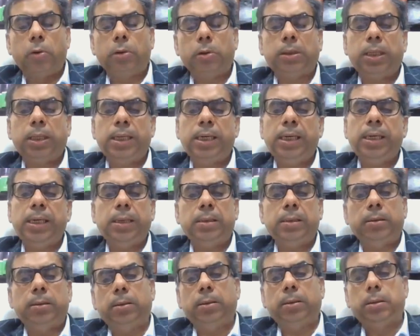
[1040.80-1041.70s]

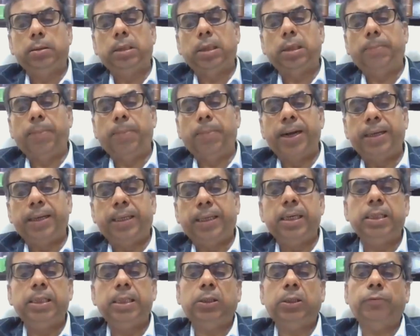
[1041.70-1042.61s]
Fourthly, the
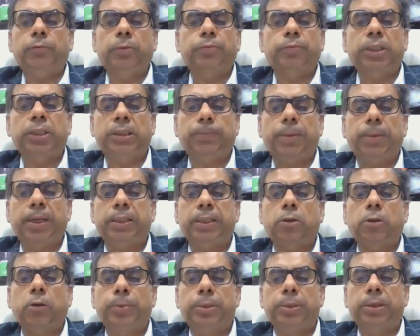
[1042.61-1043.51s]
maintenance of a fixed
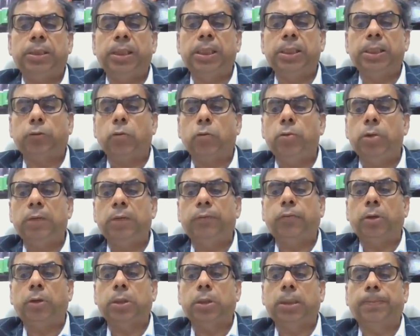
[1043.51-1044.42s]
place of business
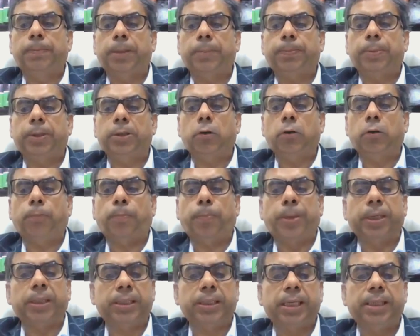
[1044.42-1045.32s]
solely for the purpose
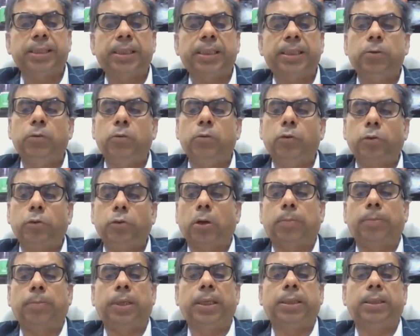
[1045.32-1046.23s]
of purchasing goods
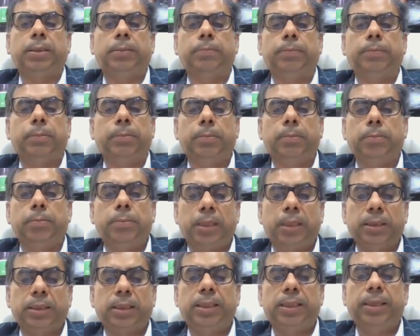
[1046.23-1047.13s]
or
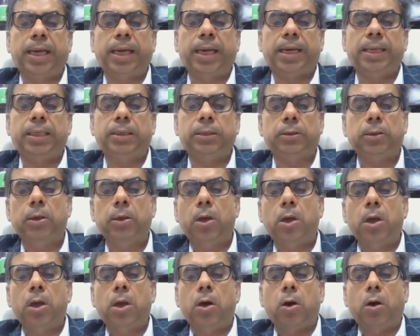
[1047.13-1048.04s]
merchandise
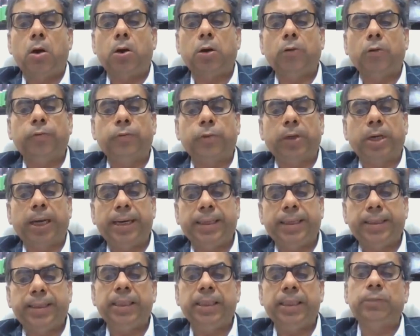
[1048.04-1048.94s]
or of
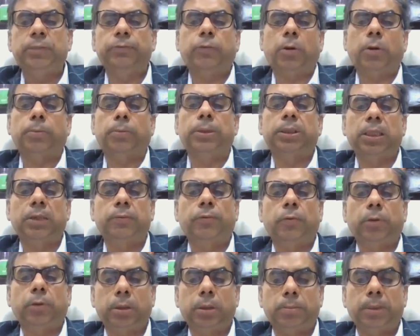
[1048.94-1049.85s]
collecting
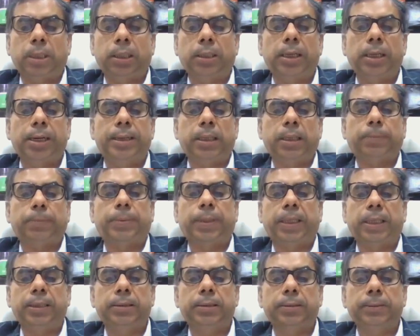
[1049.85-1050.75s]
information for the
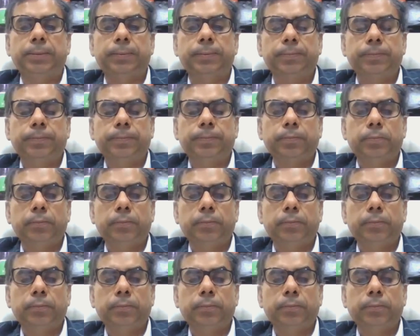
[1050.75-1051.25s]
enterprise.